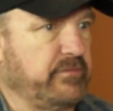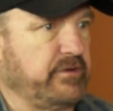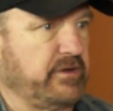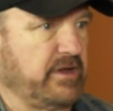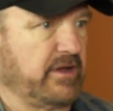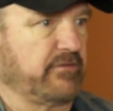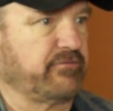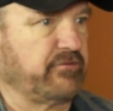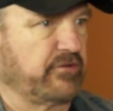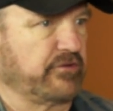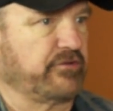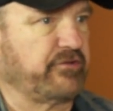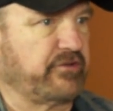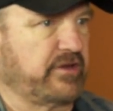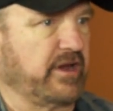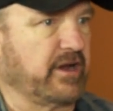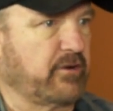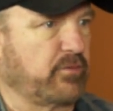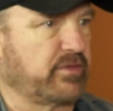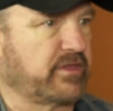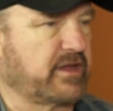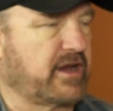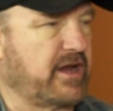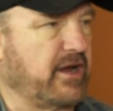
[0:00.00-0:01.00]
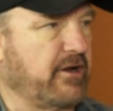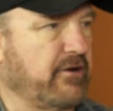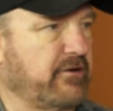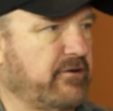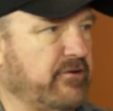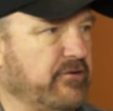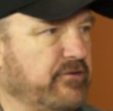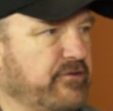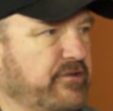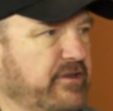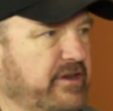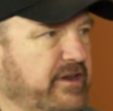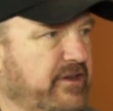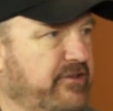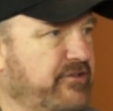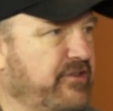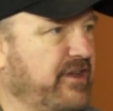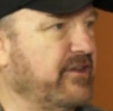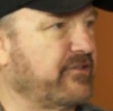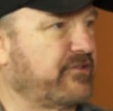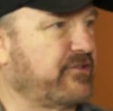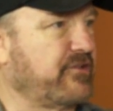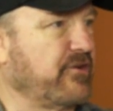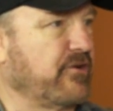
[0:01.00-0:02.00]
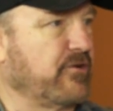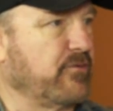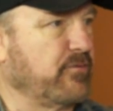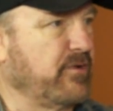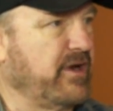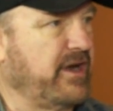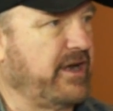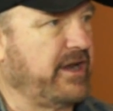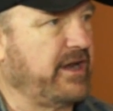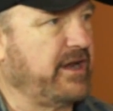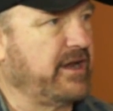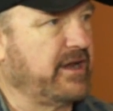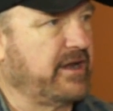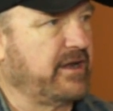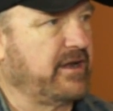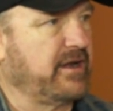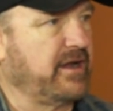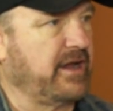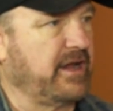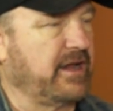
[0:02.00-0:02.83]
you have to stick with the characters that exist already,